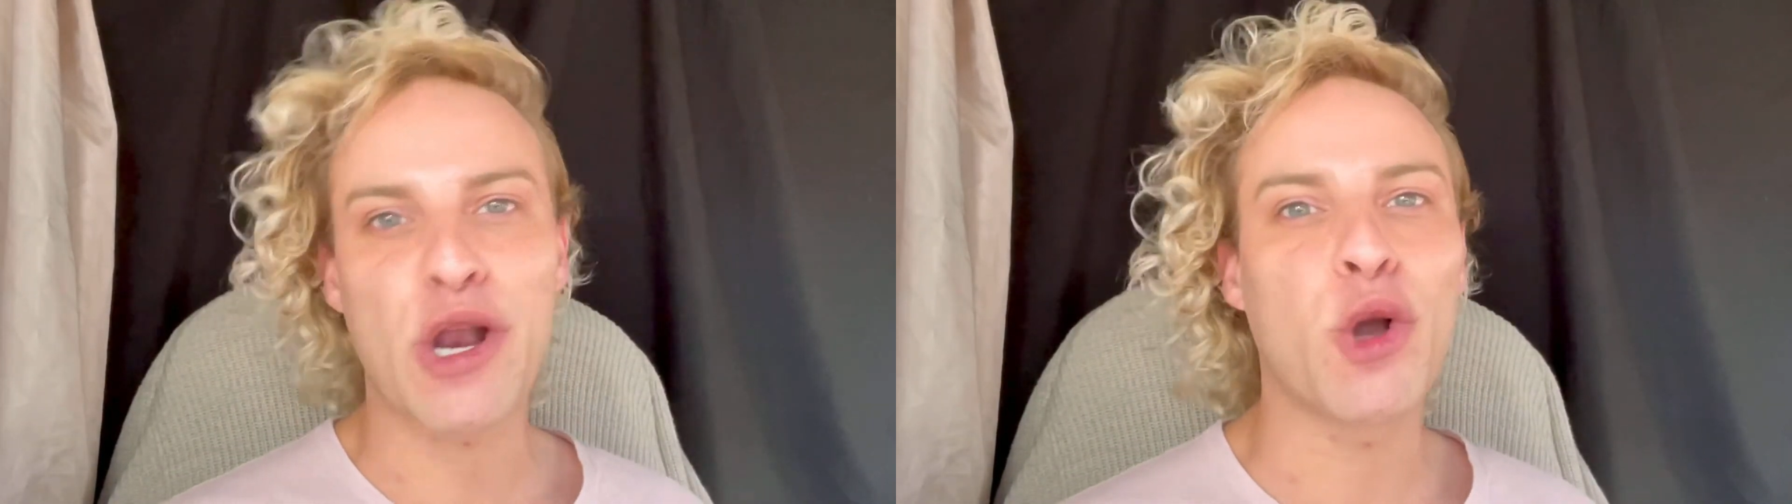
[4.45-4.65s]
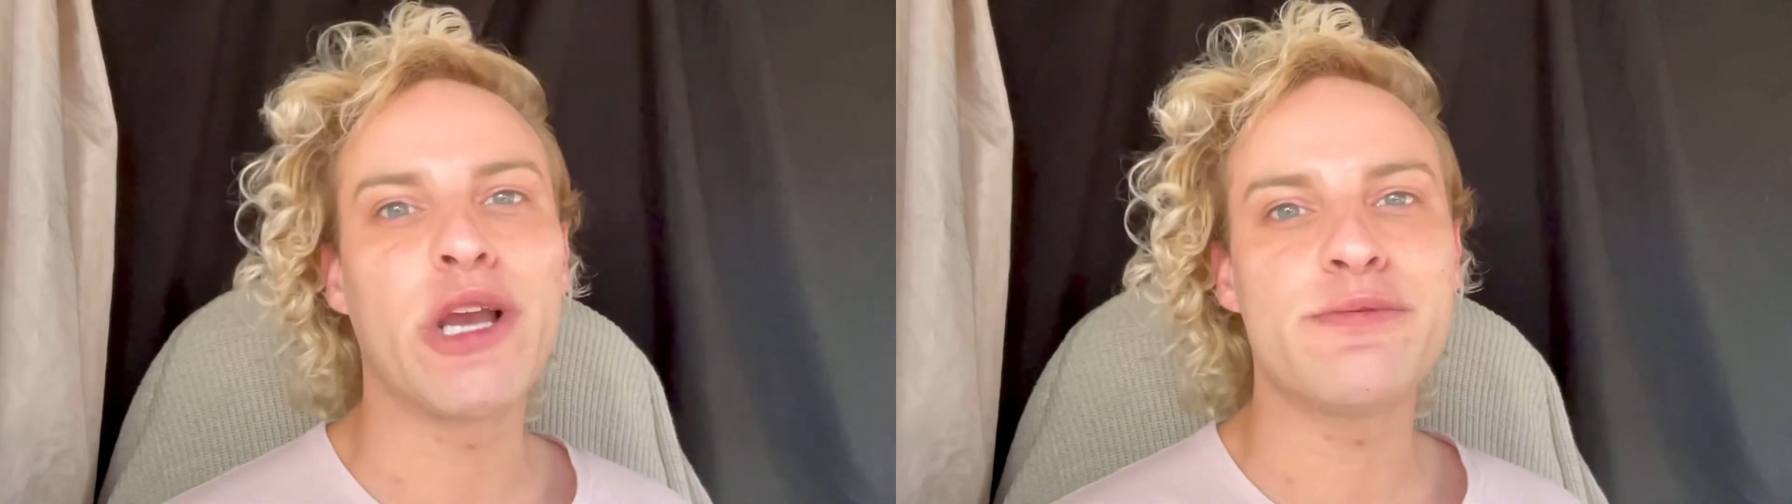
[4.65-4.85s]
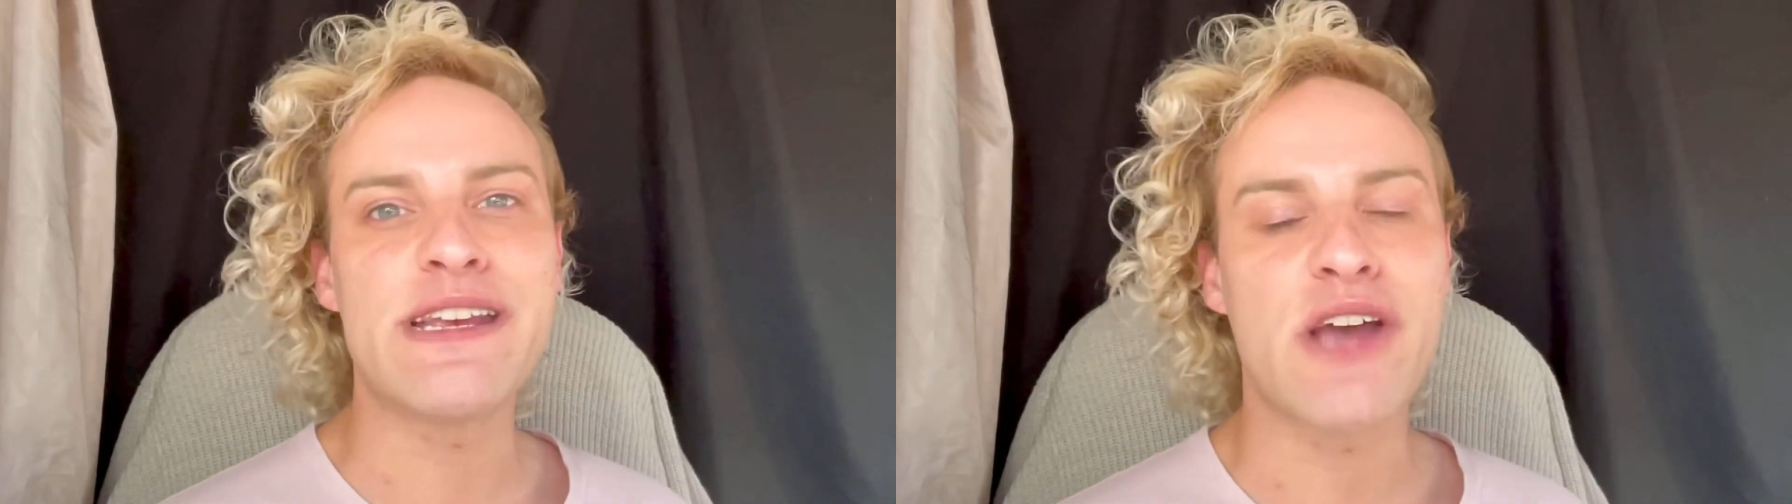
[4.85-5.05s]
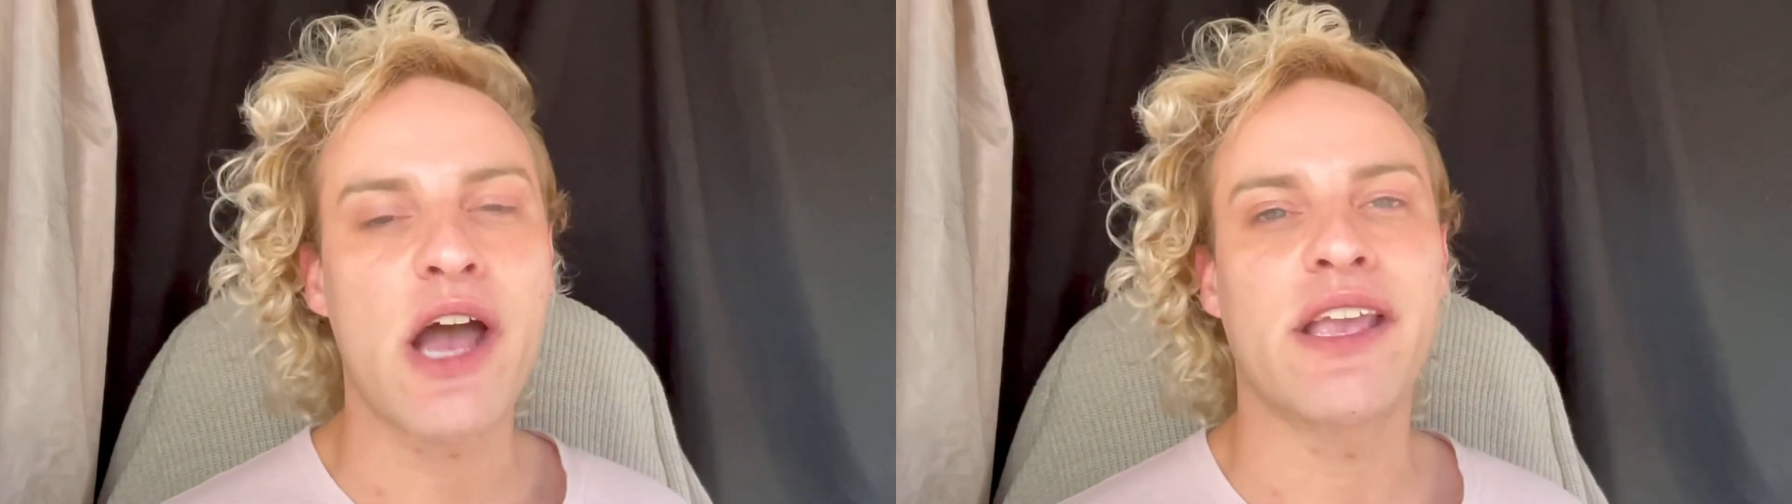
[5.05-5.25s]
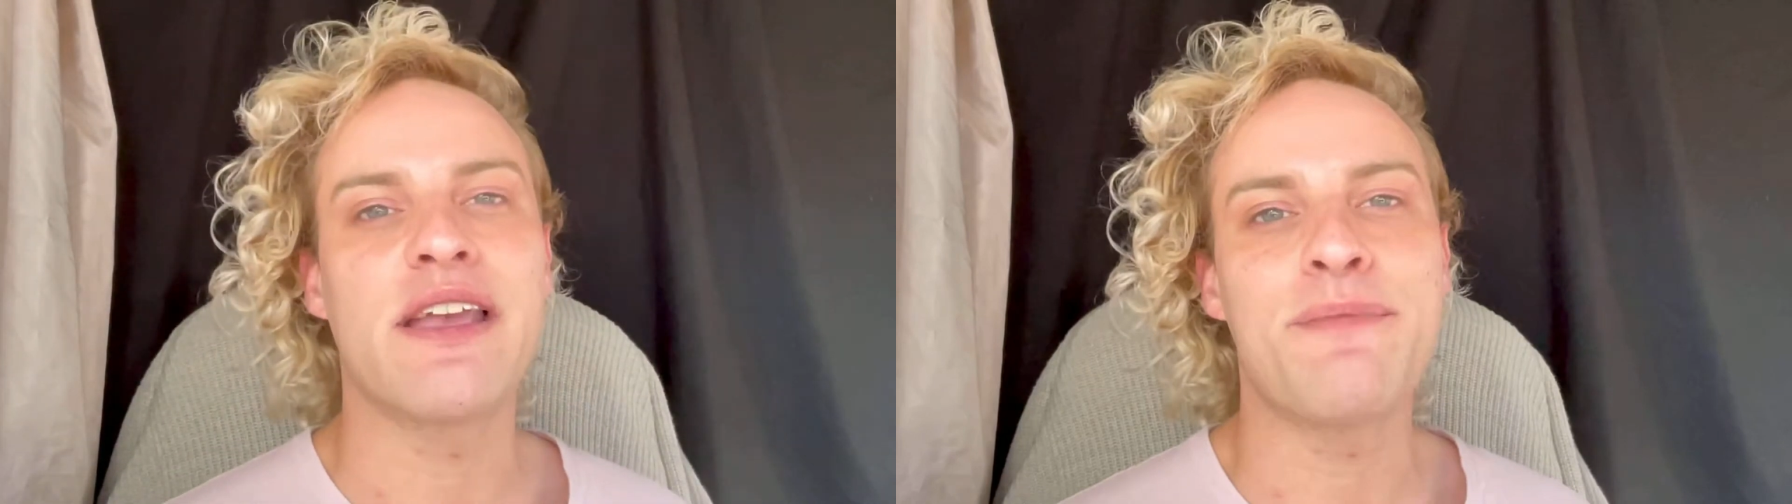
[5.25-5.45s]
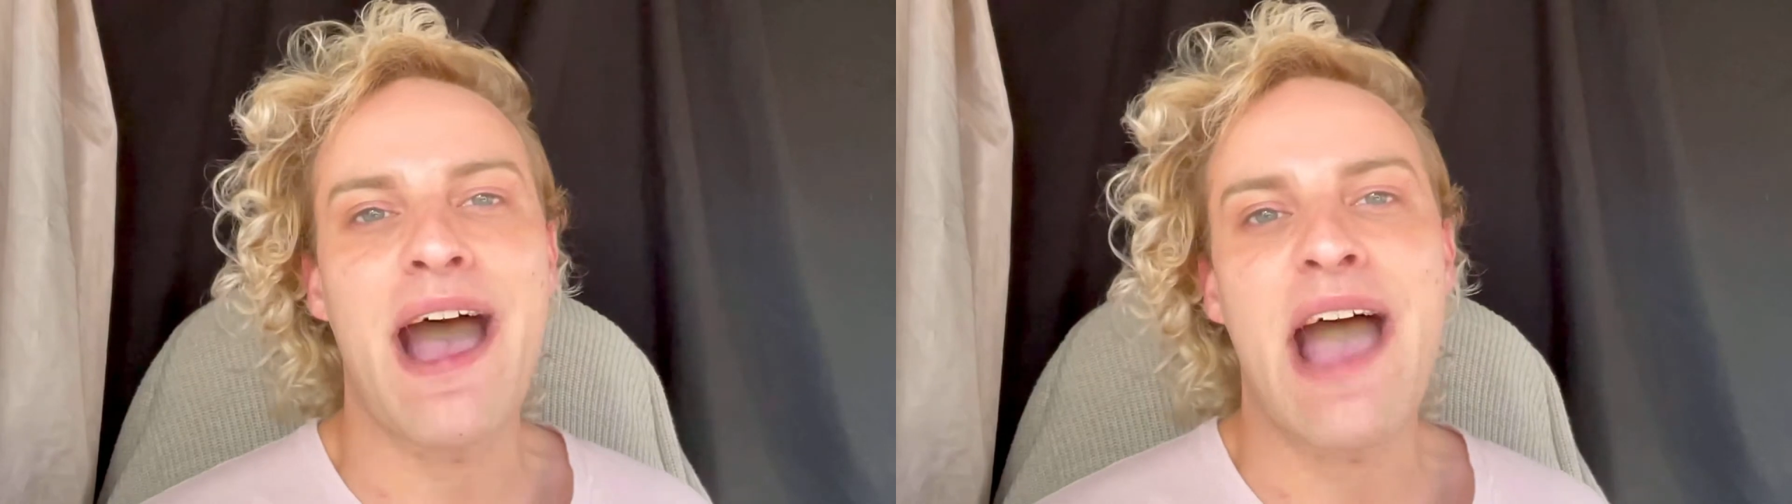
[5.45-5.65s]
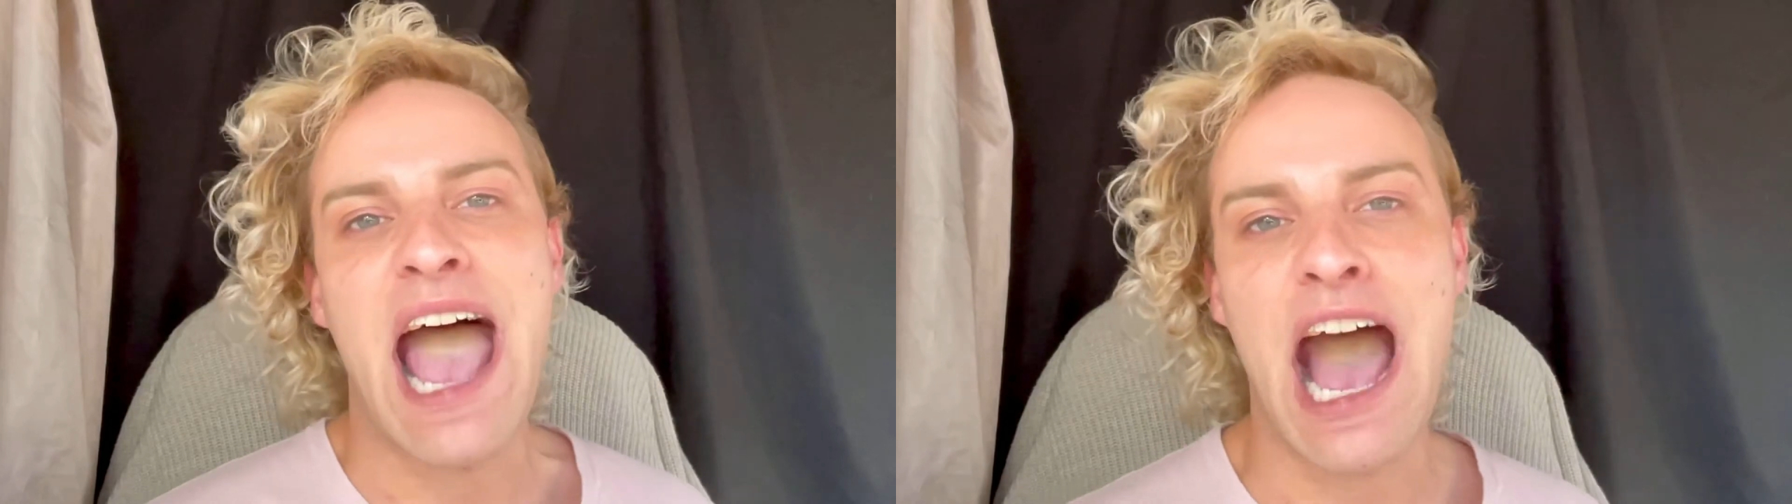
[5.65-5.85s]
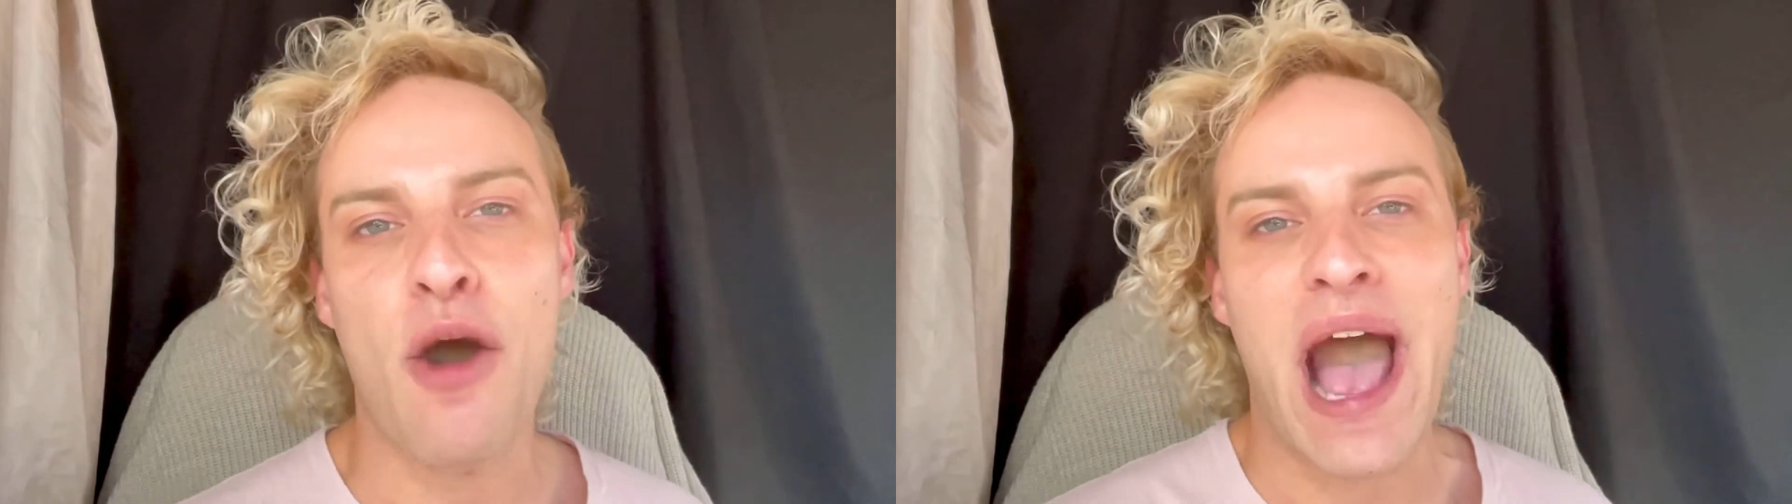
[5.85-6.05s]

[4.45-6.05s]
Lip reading: going to be talking about how